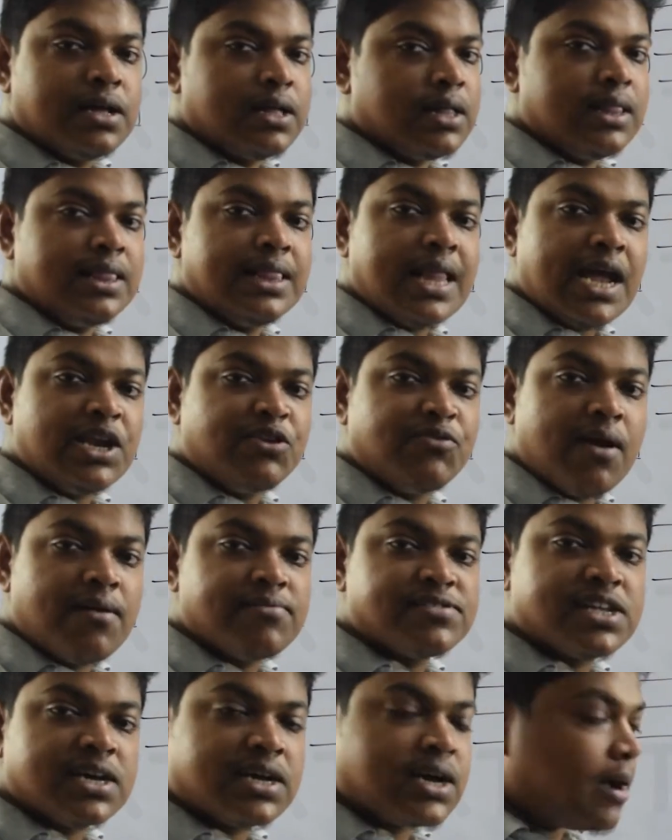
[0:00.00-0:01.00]
light
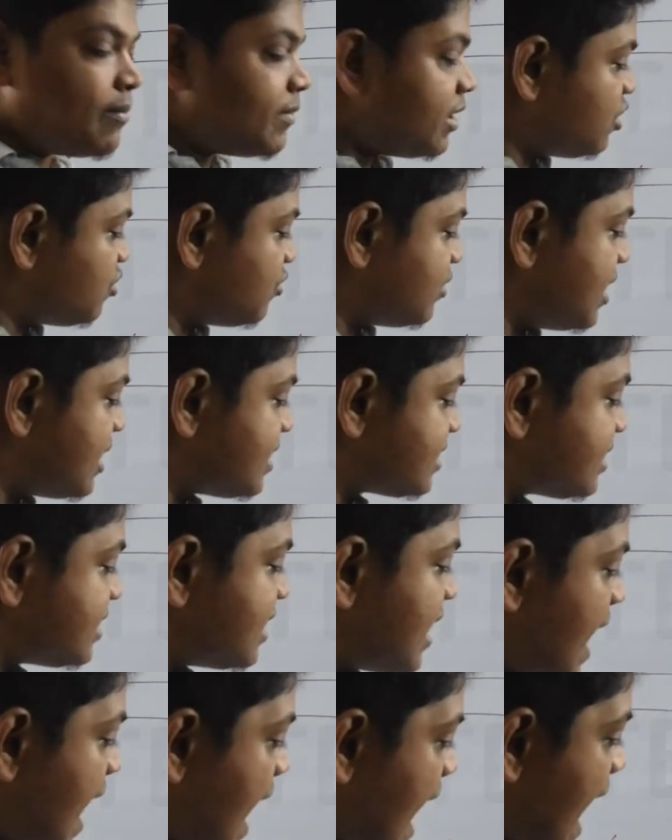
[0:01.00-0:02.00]
waves are coming to this
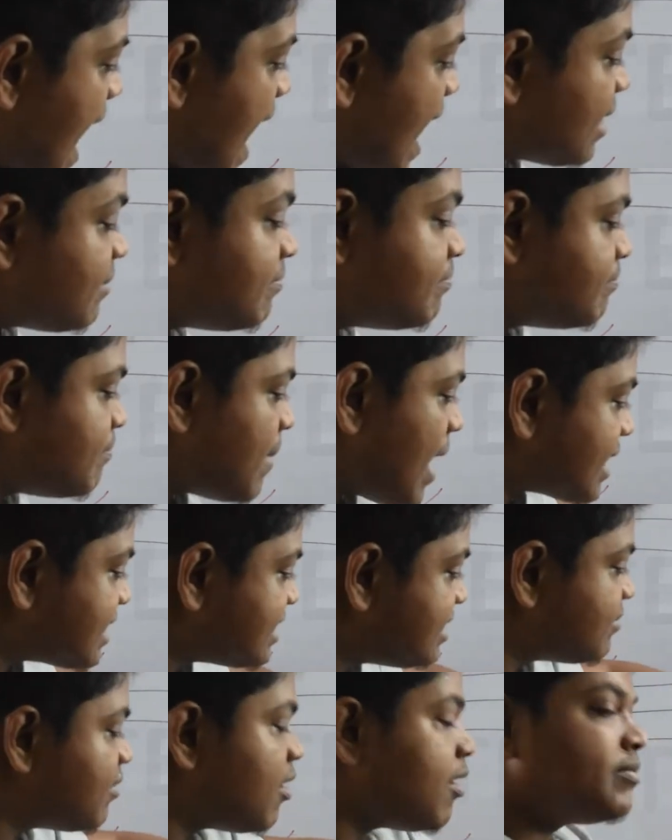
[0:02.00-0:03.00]
and
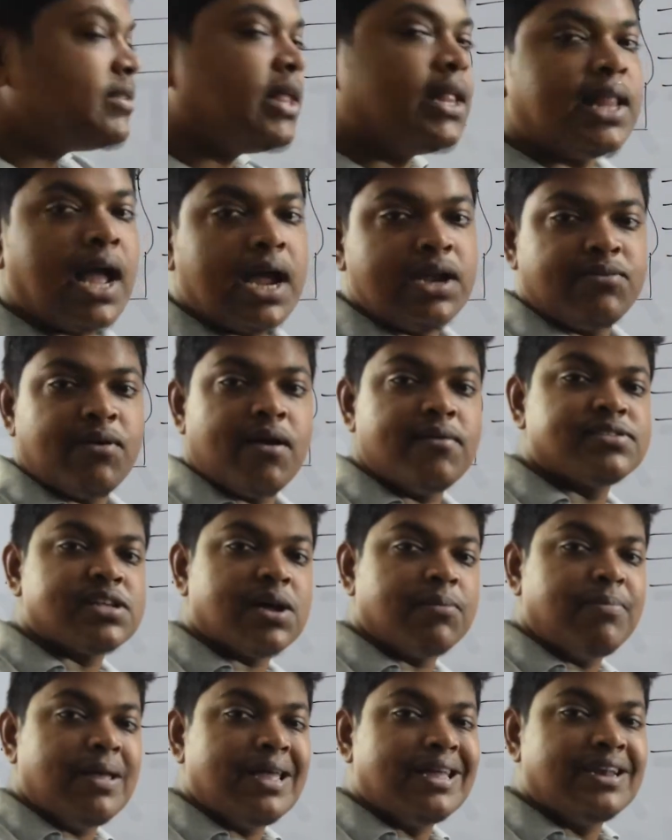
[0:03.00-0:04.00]
maximum of the light waves are
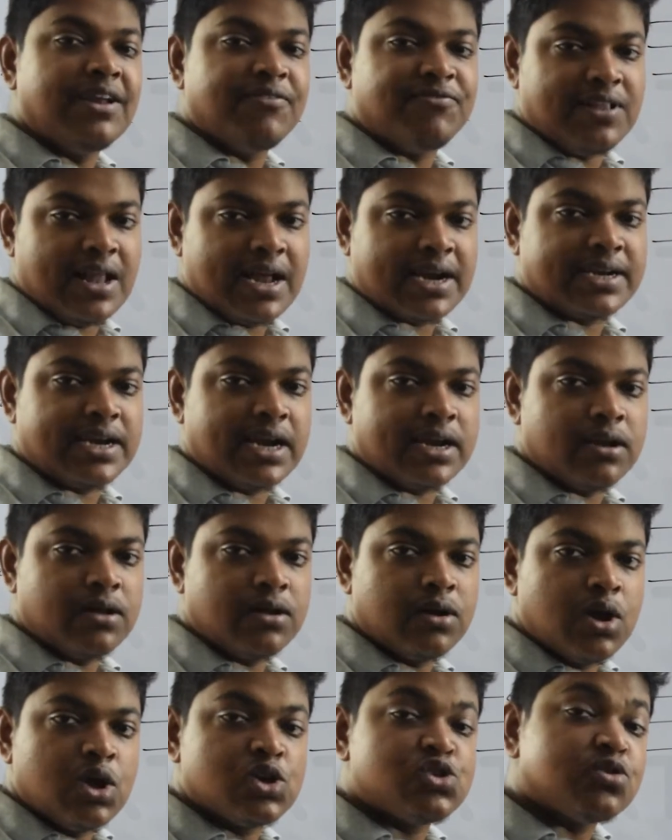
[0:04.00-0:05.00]
being reflected.
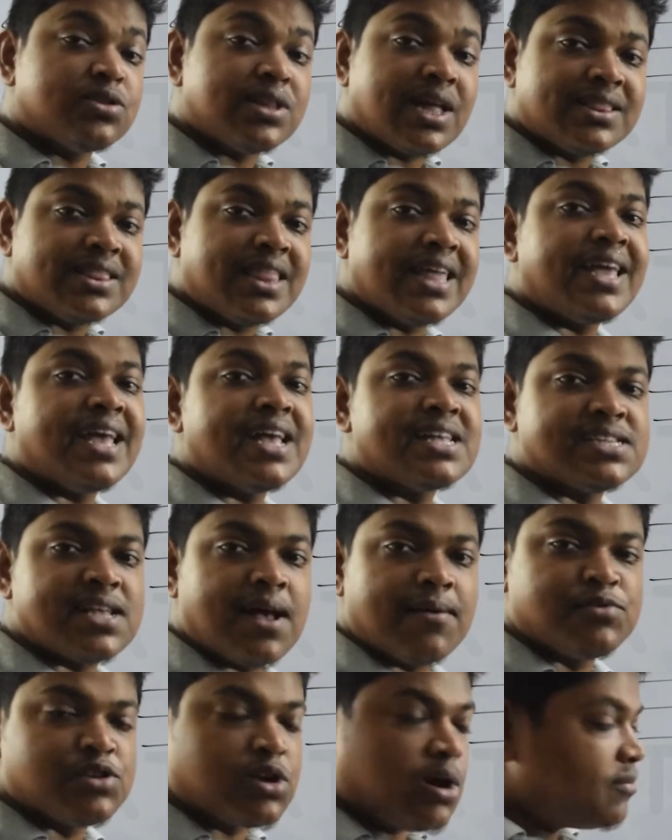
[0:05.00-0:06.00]
So nothing is
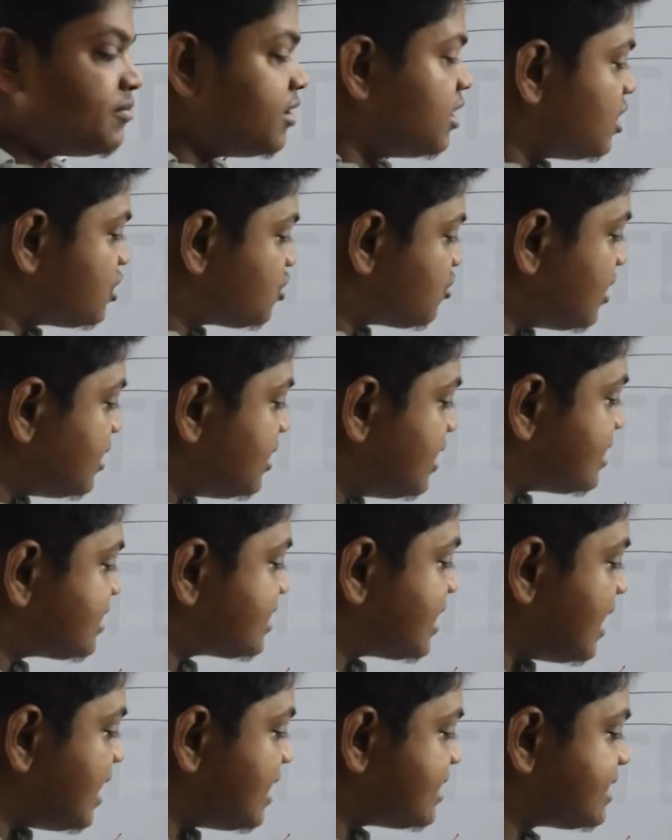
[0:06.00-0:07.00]
absorbed. So in this
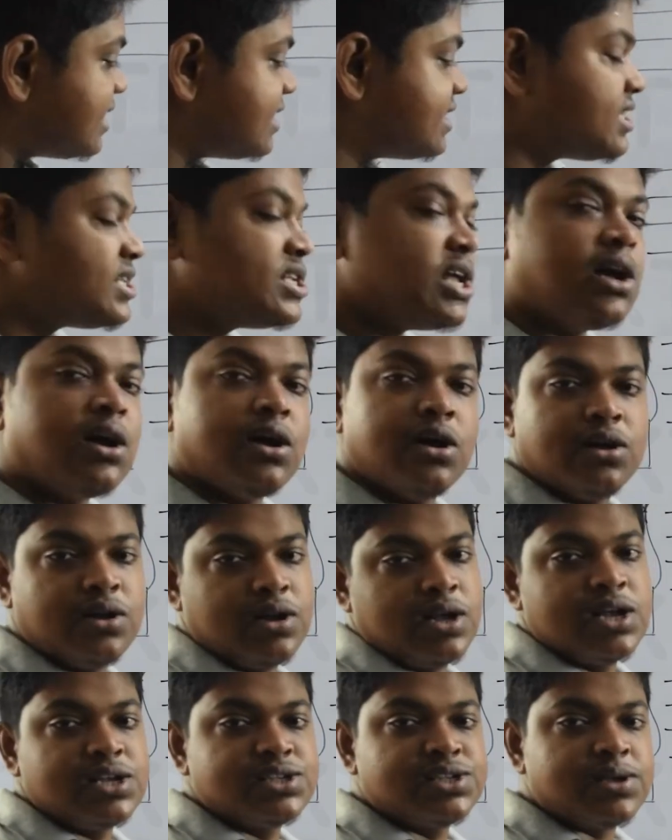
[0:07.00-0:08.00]
case, this is a
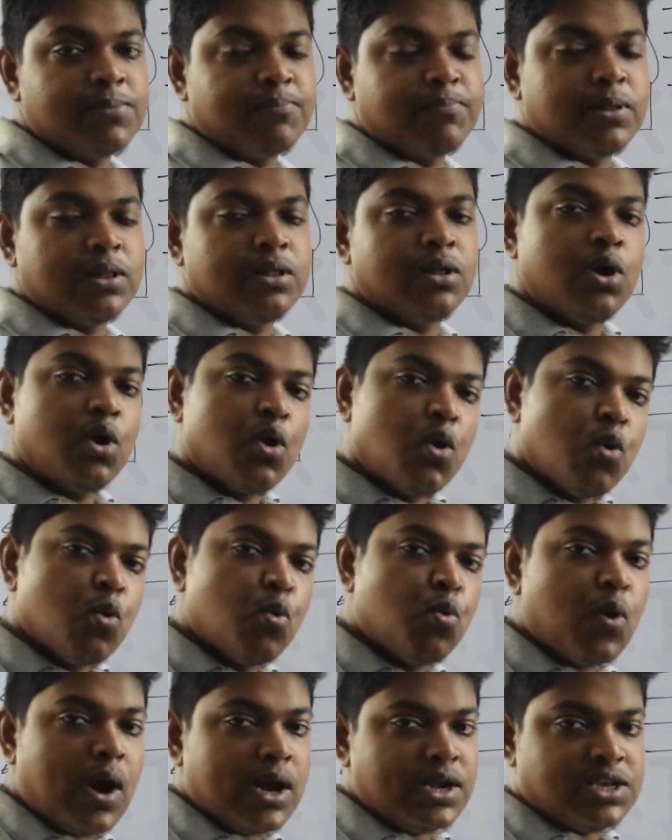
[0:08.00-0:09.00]
simple
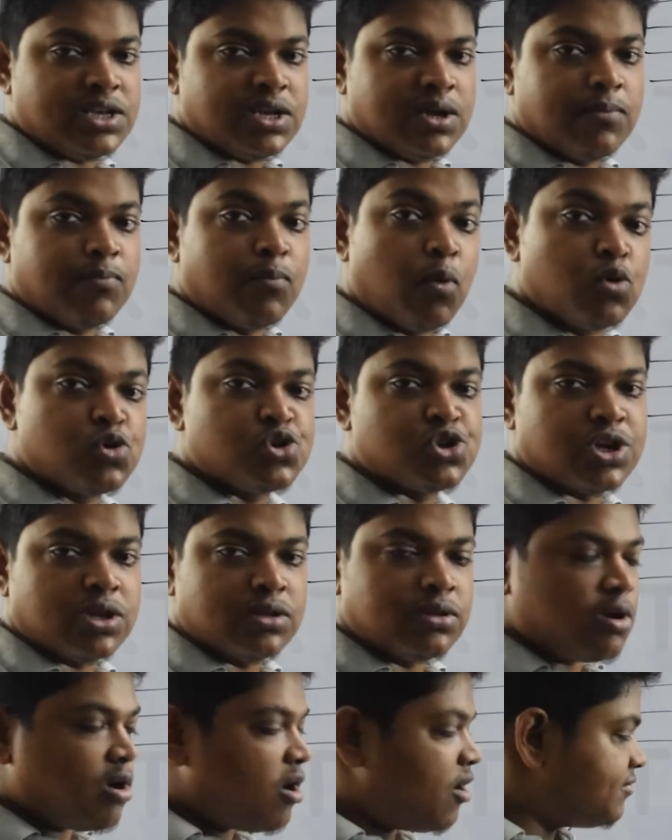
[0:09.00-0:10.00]
white
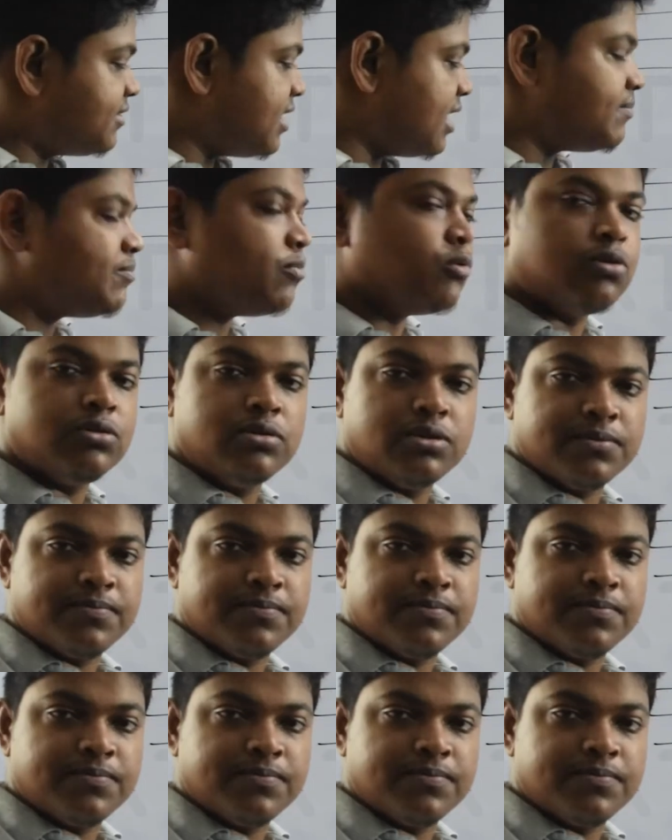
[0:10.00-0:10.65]
portion of that board.